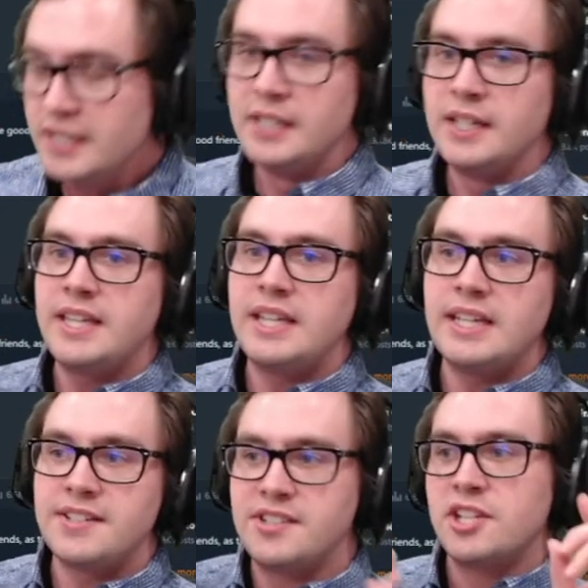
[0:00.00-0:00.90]
He
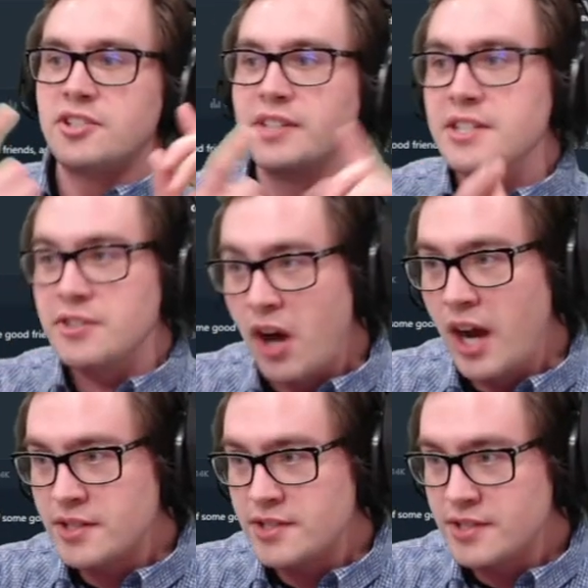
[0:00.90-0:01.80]
essentially
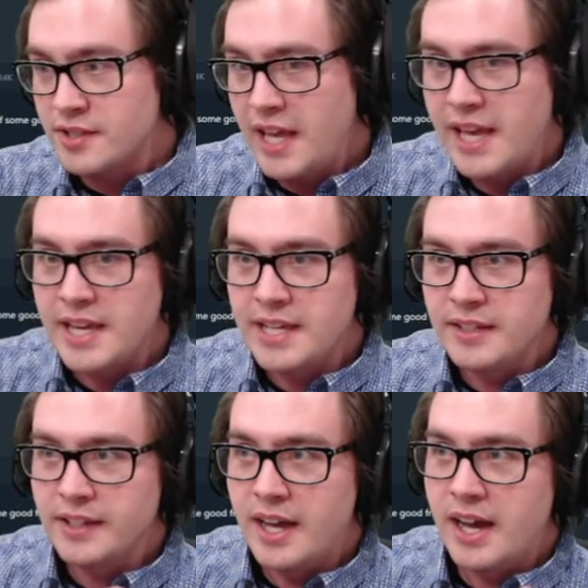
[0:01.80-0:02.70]
doxed a
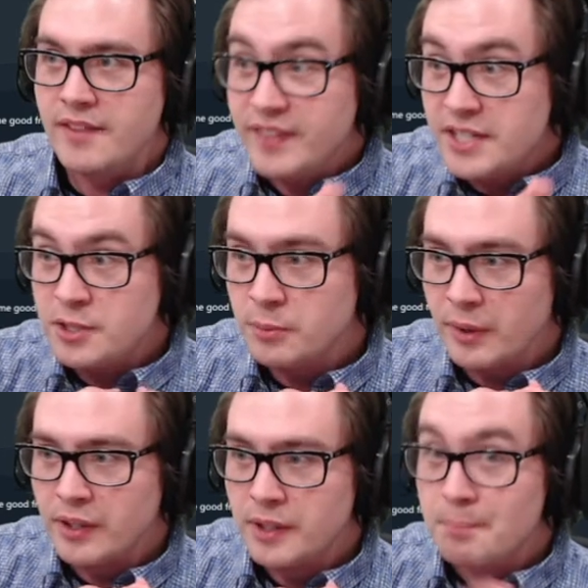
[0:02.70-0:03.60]

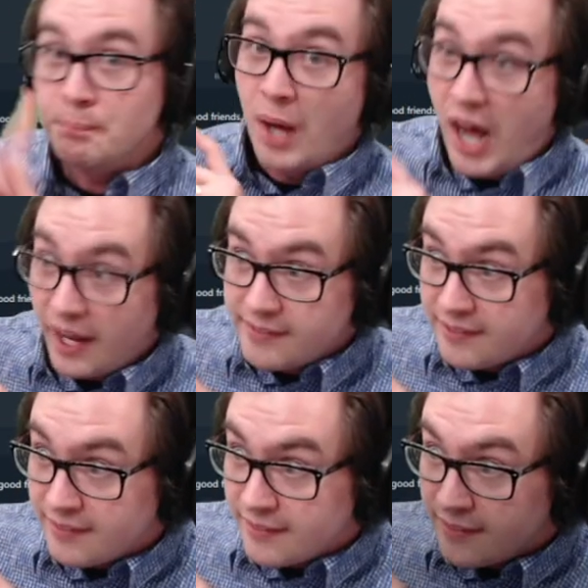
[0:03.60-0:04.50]
VTuber, but
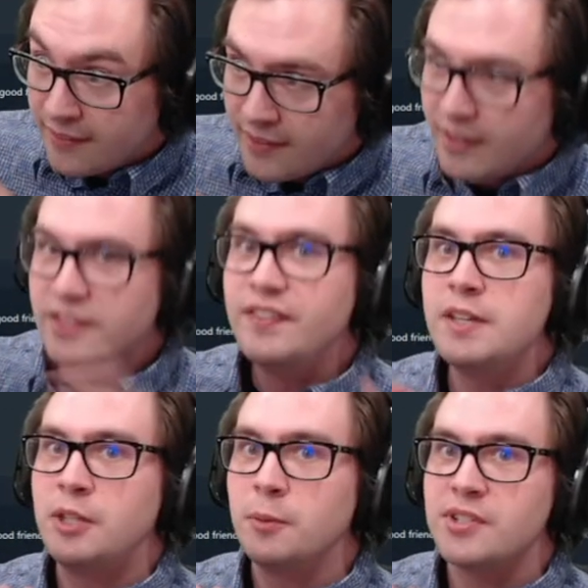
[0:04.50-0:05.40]
the
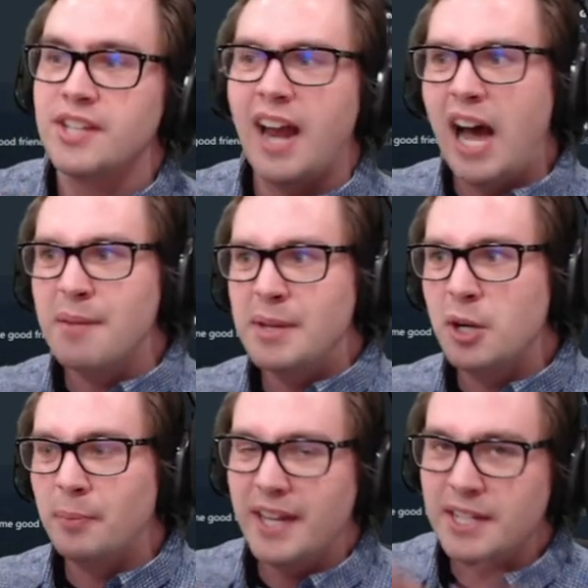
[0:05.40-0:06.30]
VTuber said, "I'm a
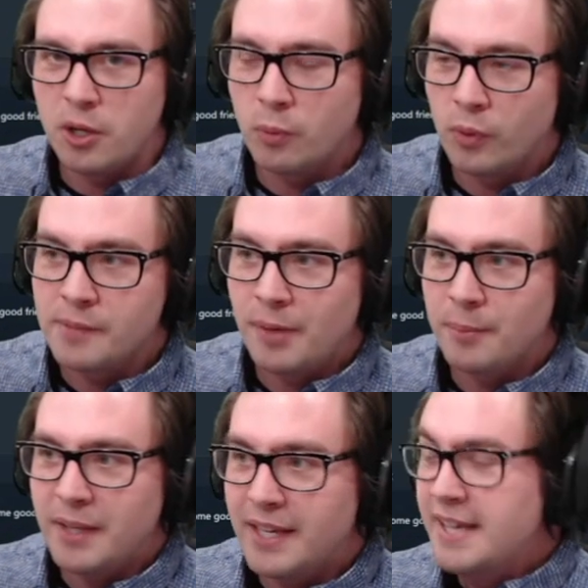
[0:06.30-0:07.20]
nobody, don't worry about
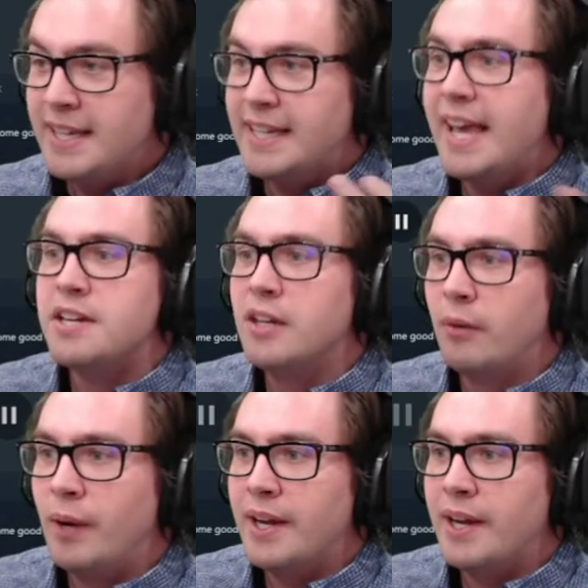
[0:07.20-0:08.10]
me." He had no idea.